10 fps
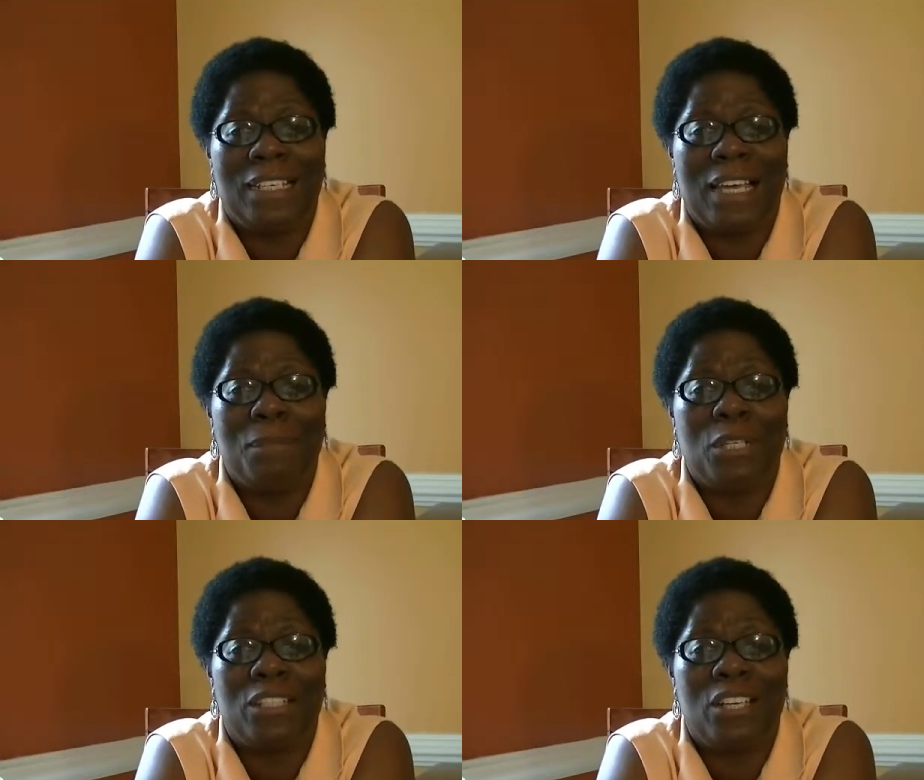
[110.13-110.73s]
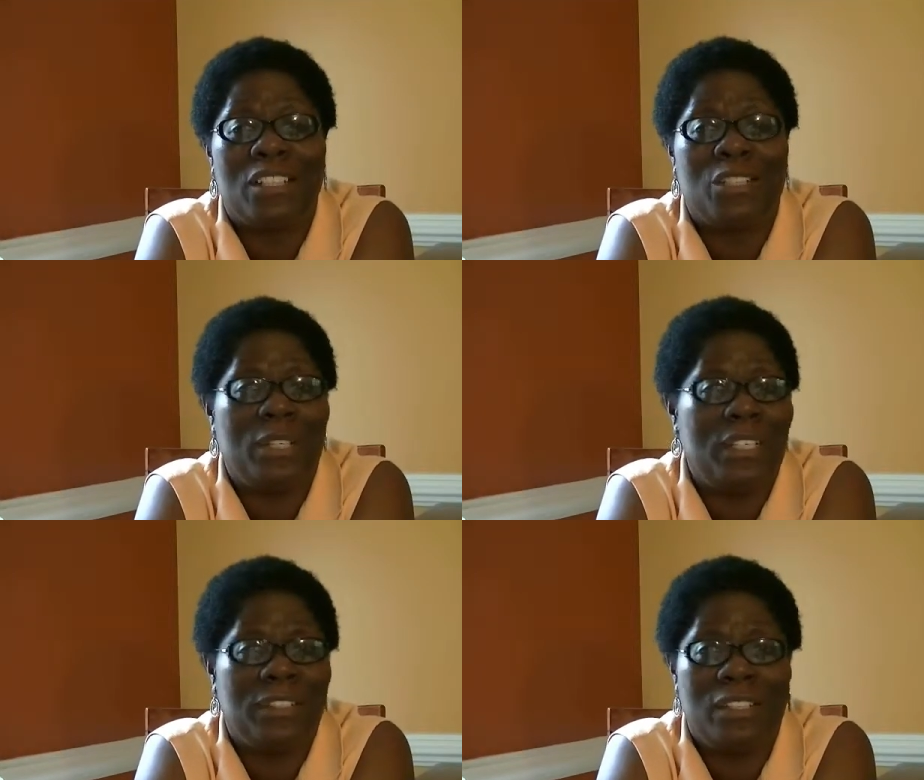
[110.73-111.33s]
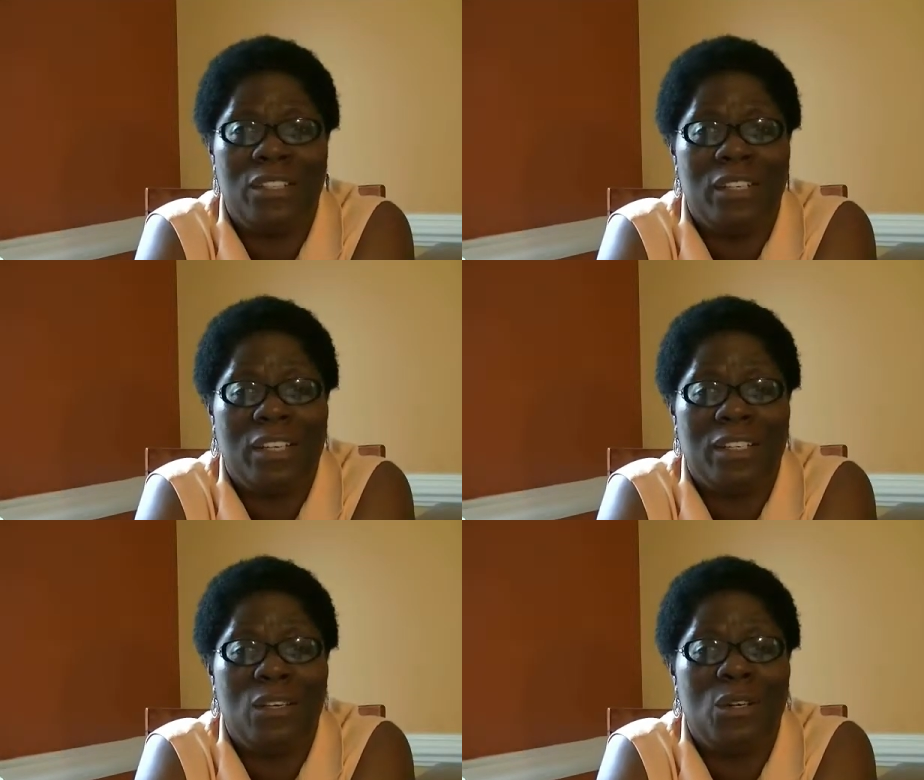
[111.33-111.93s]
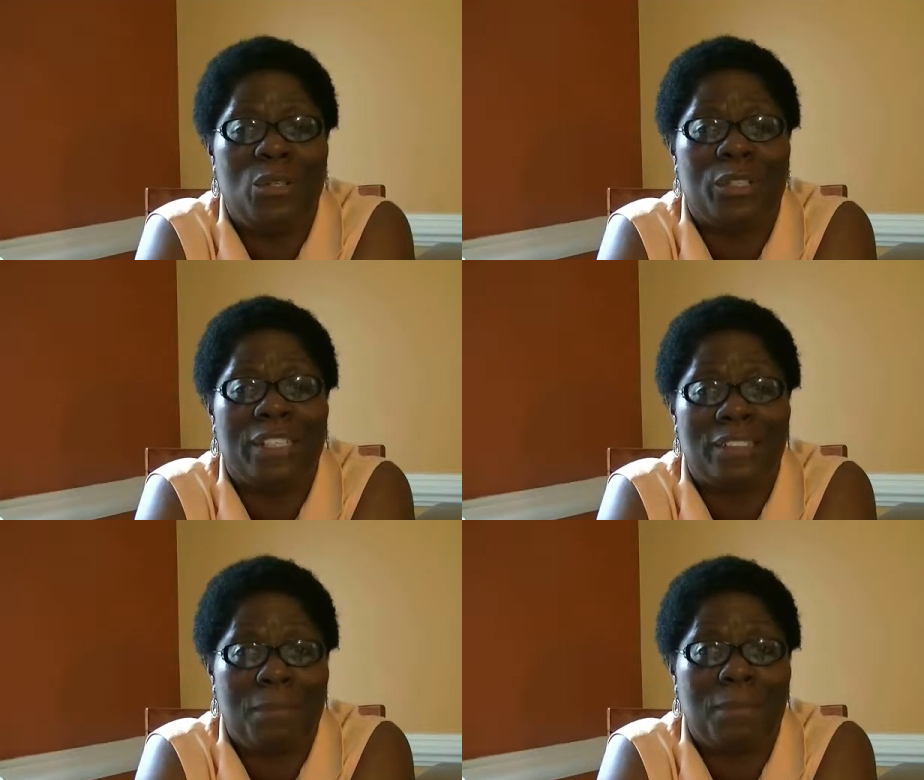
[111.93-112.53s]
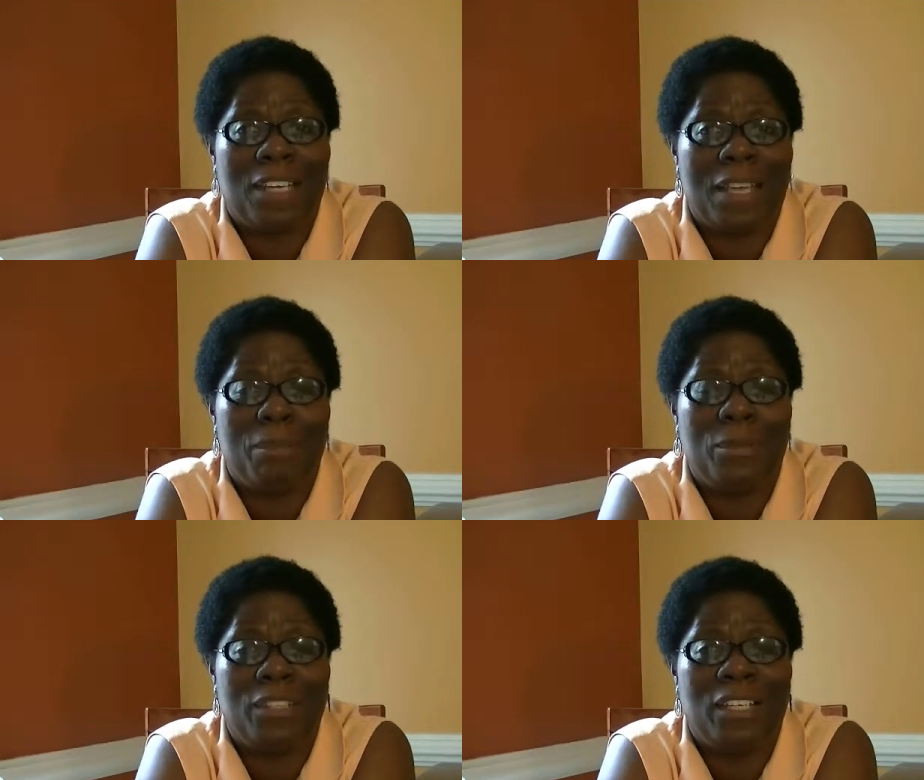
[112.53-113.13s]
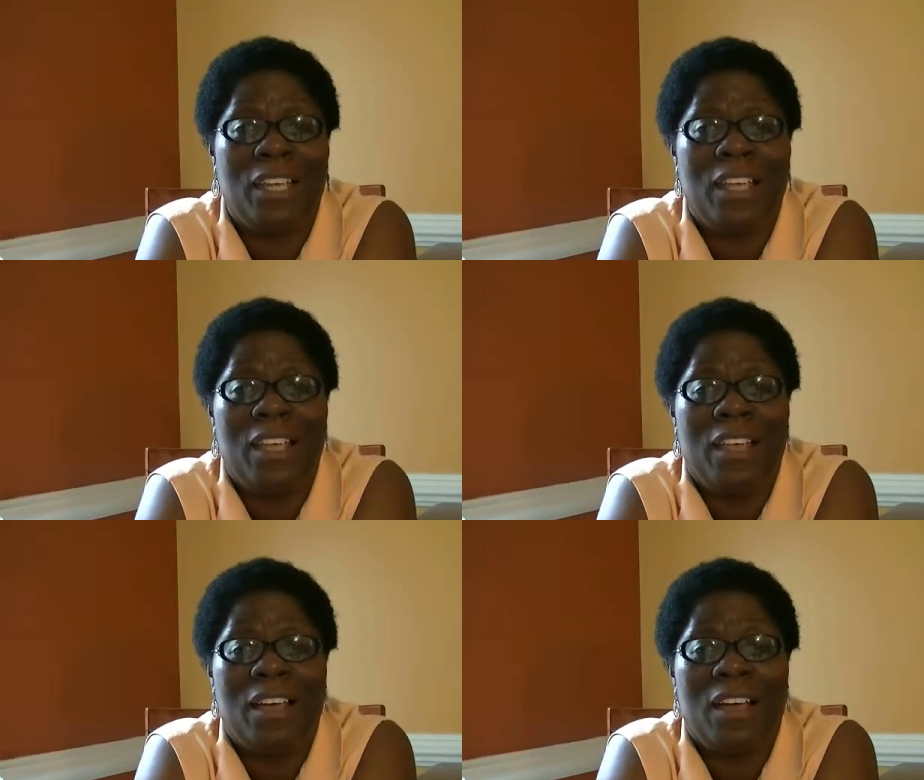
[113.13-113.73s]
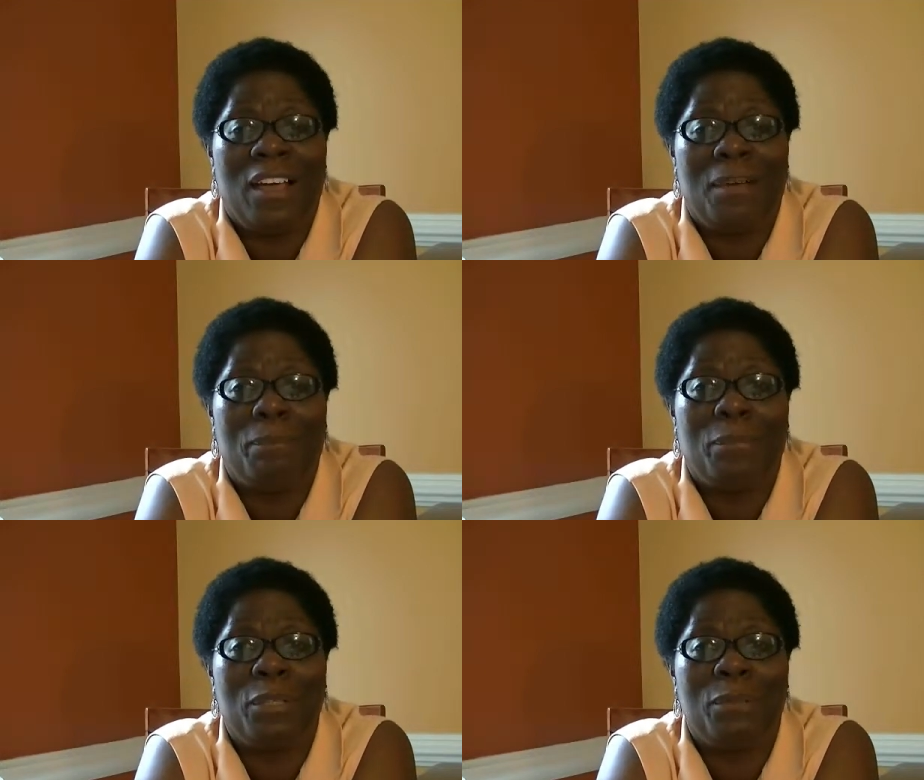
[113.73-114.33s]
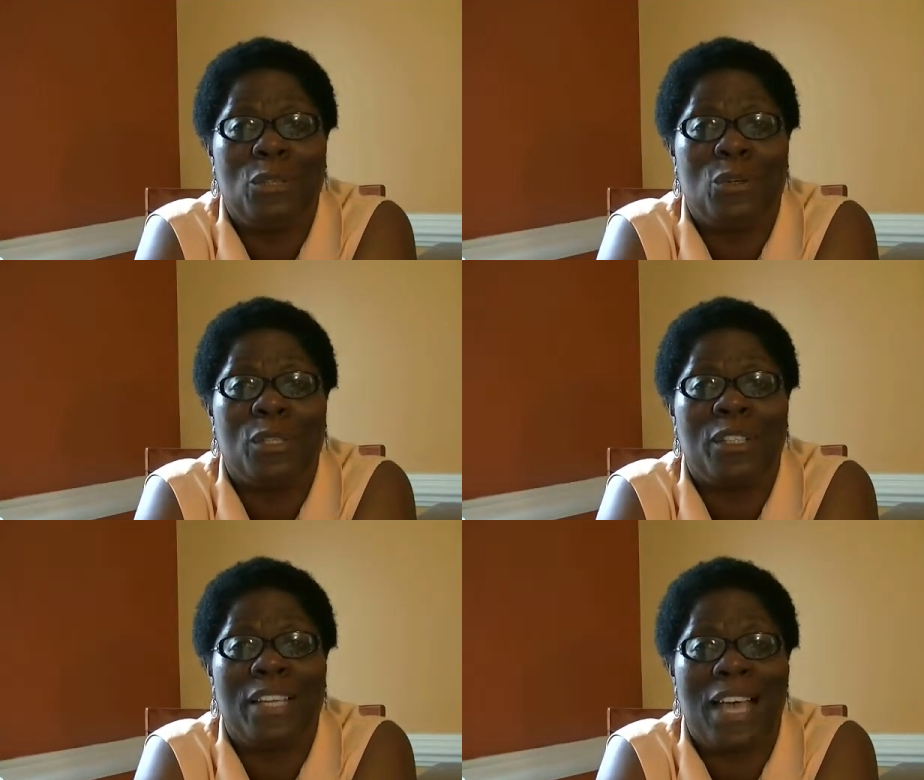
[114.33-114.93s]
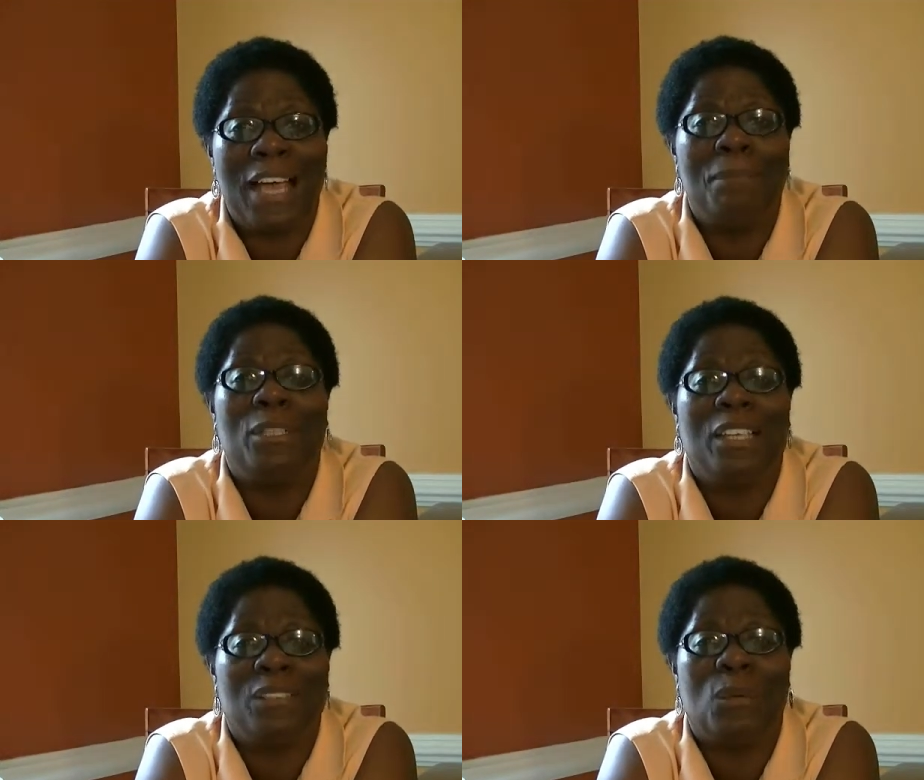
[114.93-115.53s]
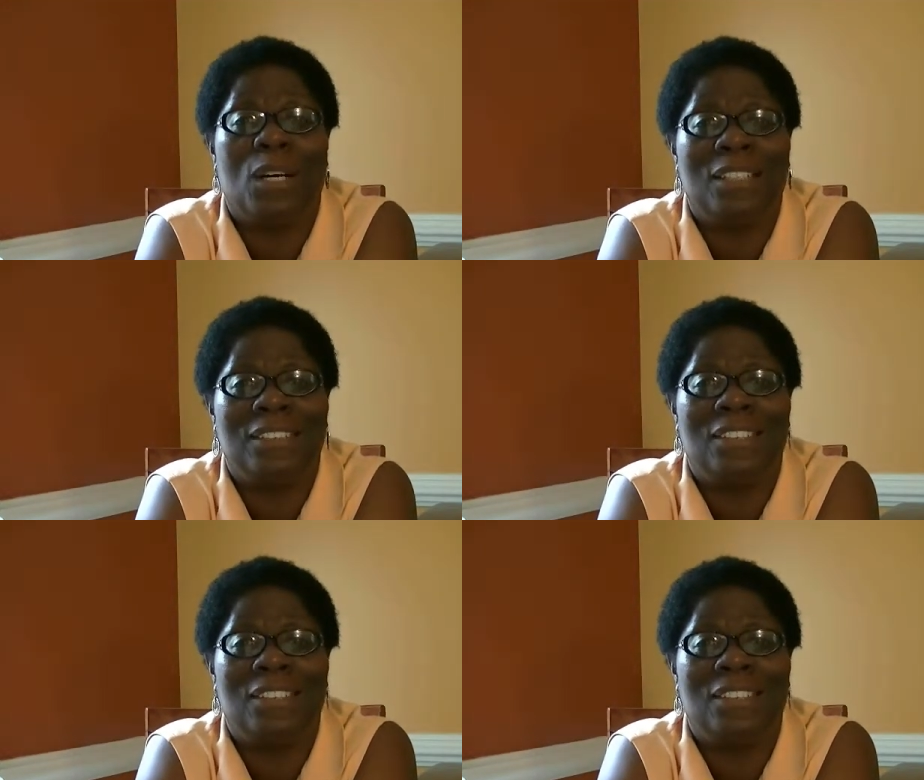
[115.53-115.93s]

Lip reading: I'm going to talk to you, and it's in no order except that I put them in order that I believe it was.